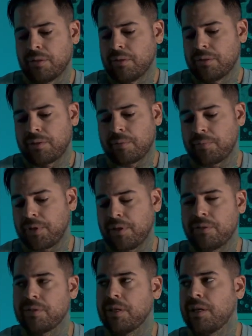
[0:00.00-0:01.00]

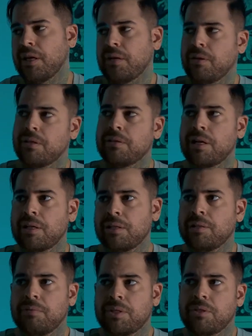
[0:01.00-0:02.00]
something to get
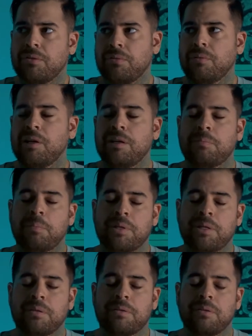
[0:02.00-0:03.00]
exactly what you want,
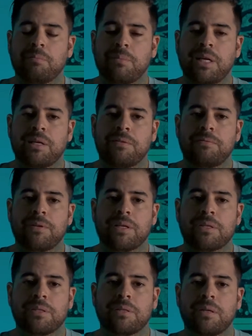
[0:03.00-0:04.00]
but to
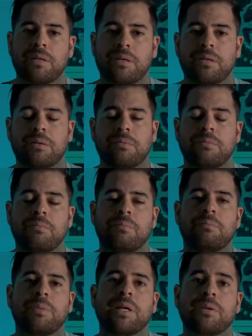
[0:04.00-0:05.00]
manifest
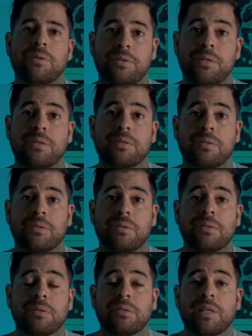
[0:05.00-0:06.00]
better things into
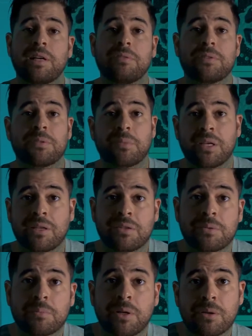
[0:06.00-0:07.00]
your life is making
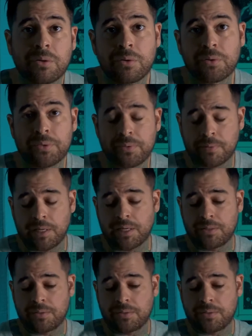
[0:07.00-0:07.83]
small goals, right?